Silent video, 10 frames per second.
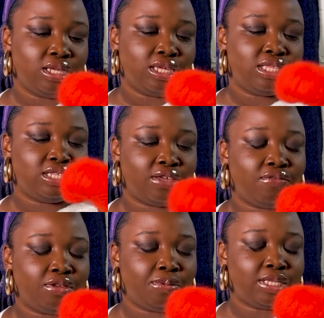It's
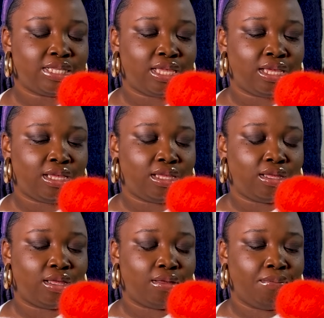70%
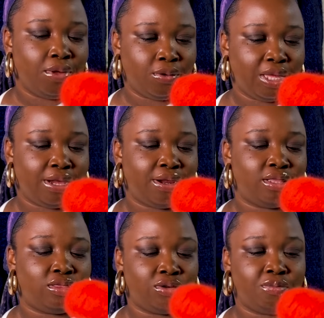Mohair
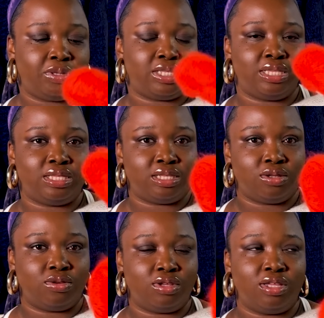and 30%
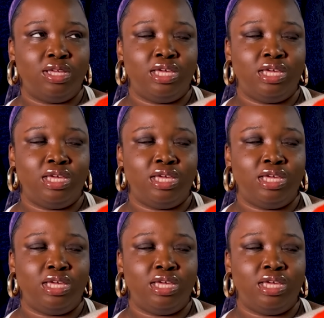silk.